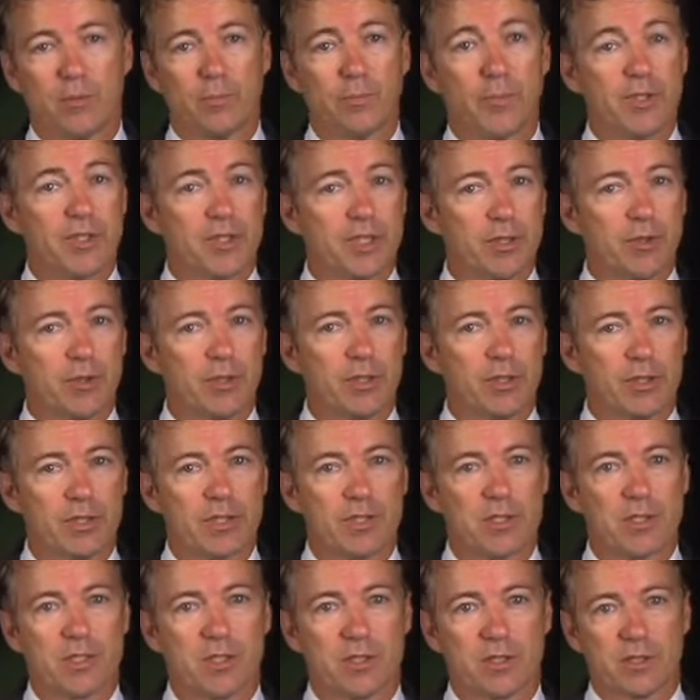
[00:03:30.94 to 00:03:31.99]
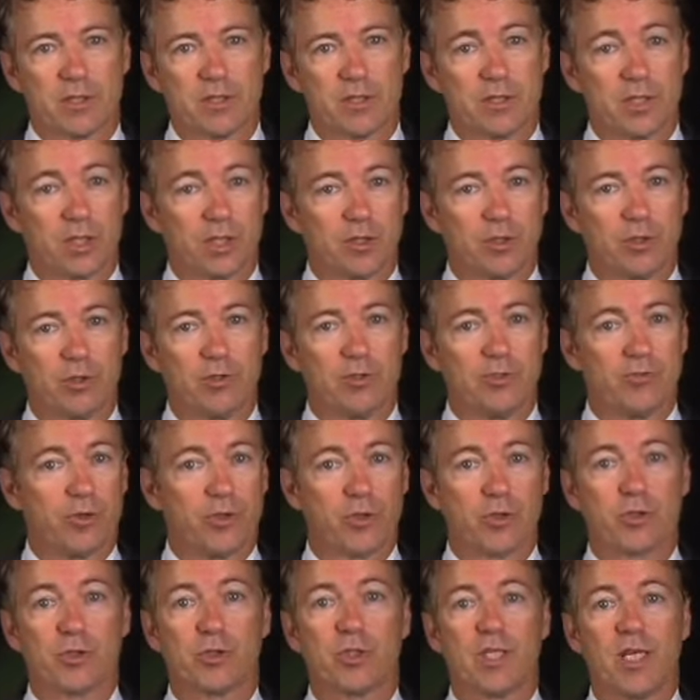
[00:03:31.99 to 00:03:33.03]
Material assistance includes
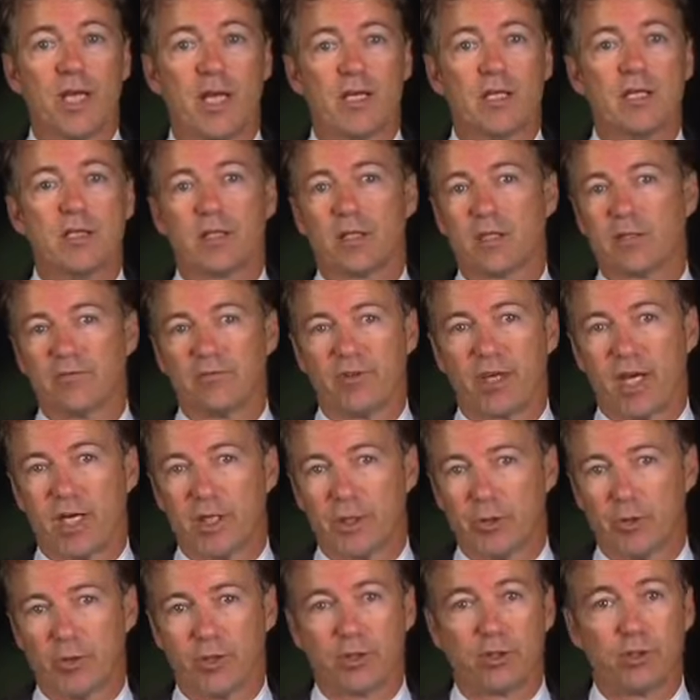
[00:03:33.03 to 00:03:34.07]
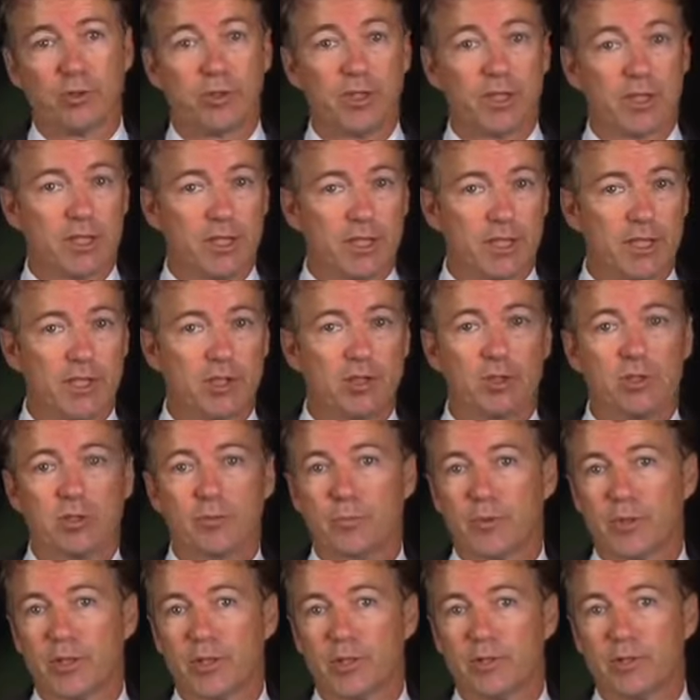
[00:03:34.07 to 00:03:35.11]
virtually anything of value, including legal or
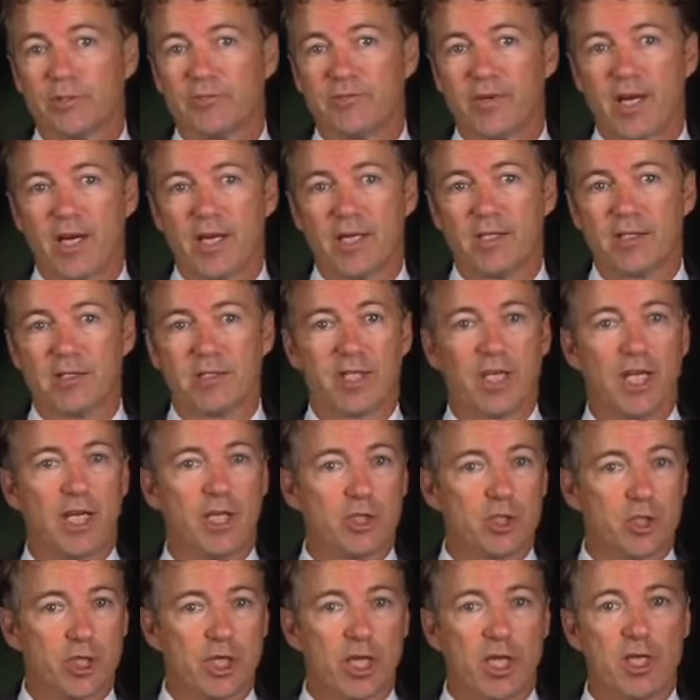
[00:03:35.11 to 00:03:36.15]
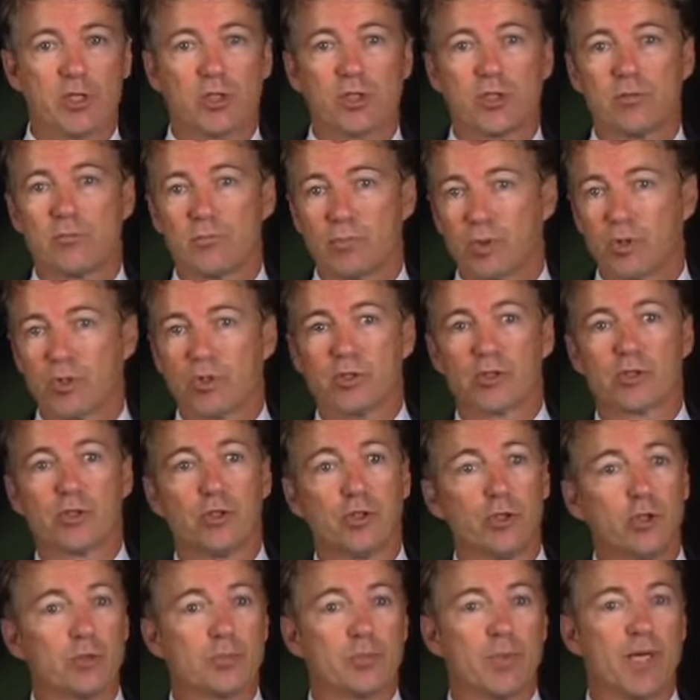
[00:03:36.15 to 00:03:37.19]
political advice, education, books,
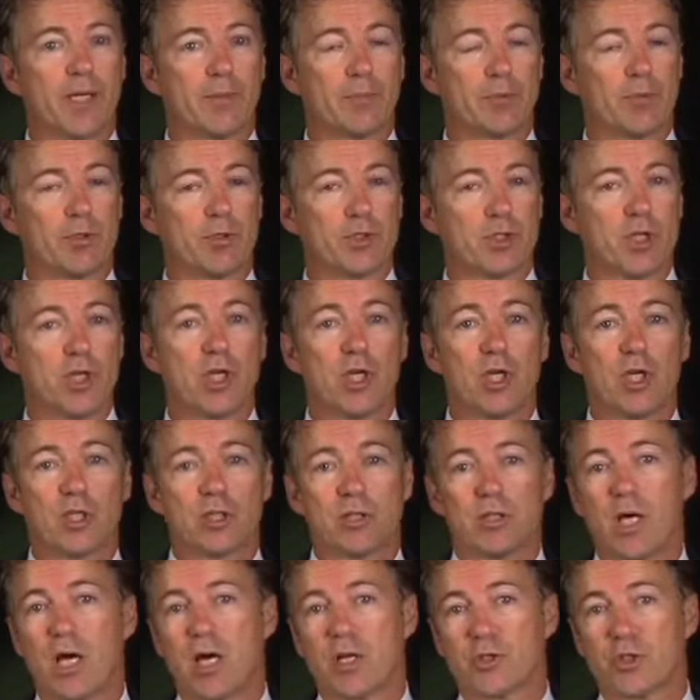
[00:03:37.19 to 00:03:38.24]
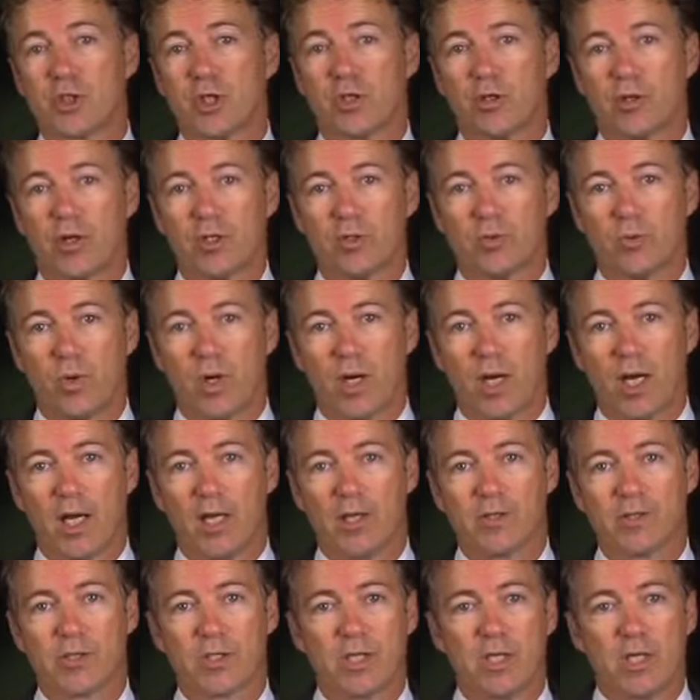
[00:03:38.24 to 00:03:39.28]
newspapers, lodging, or
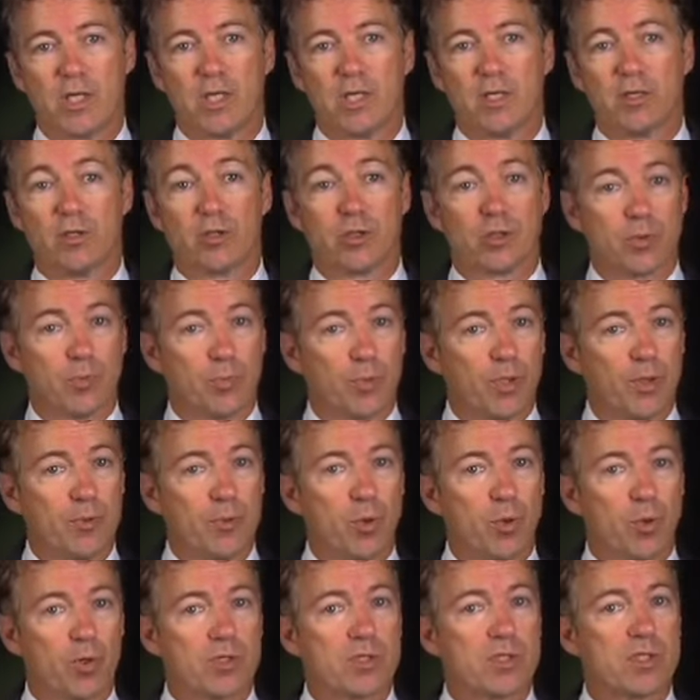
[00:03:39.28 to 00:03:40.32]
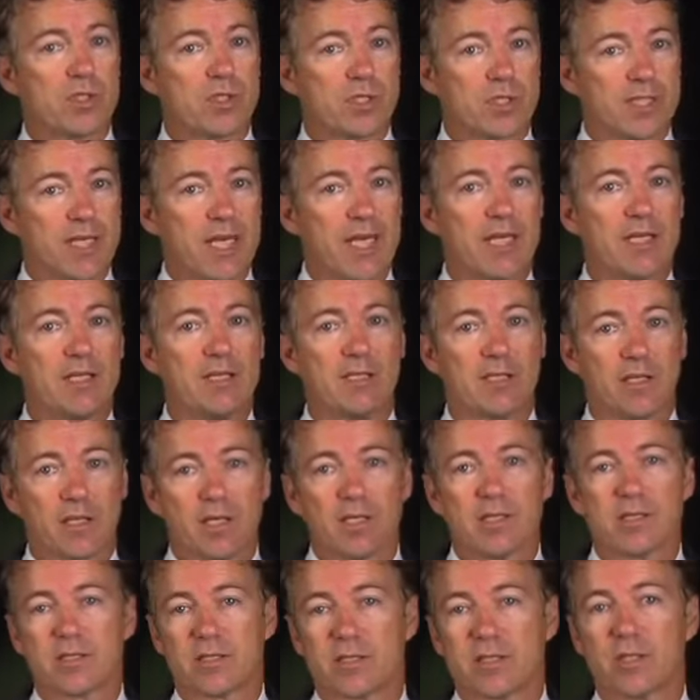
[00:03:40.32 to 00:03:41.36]
otherwise. The Supreme Court sustained the
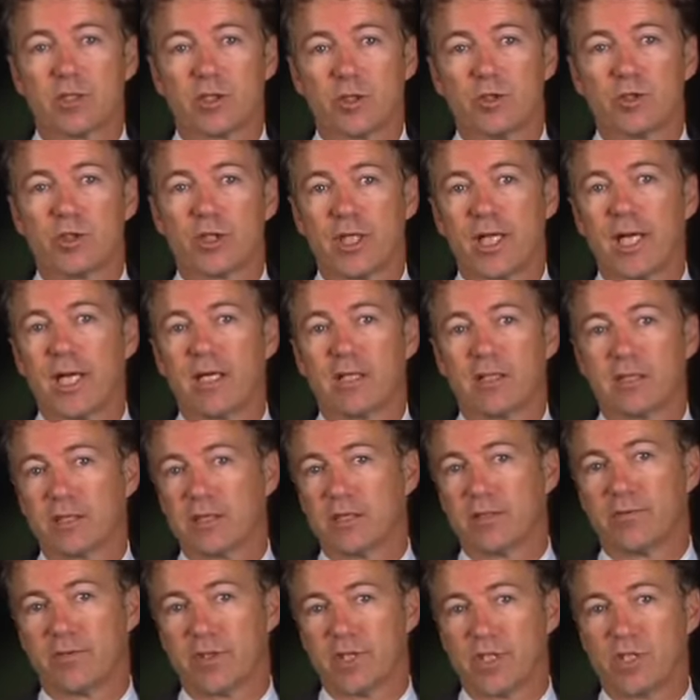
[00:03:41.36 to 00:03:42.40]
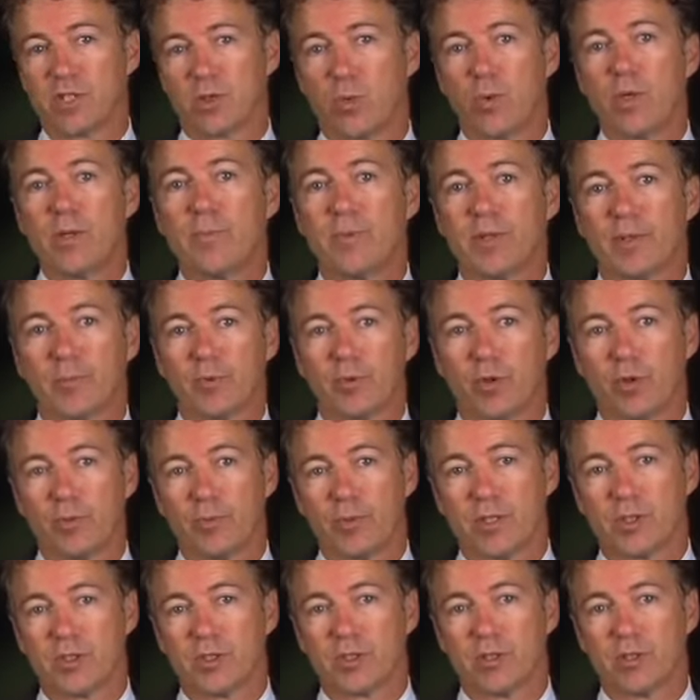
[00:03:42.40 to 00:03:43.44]
constitutionality of these sweeping
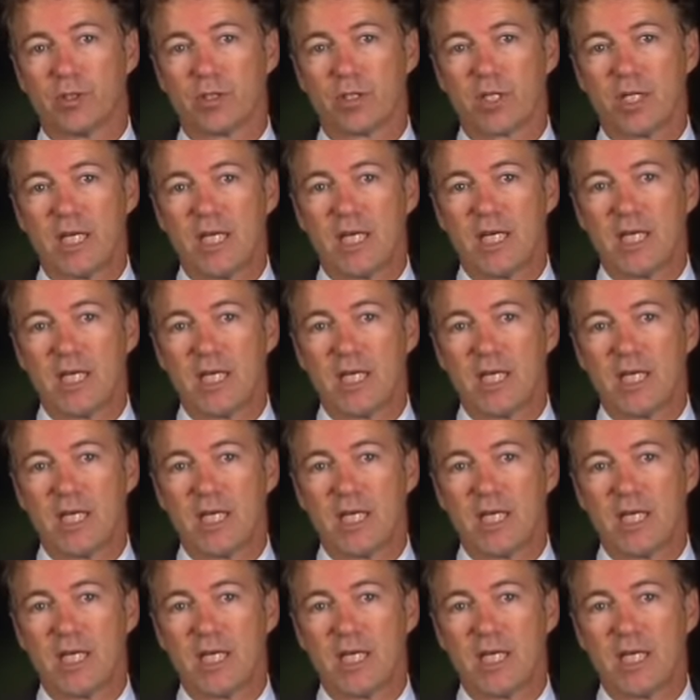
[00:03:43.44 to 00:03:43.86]
prohibitions.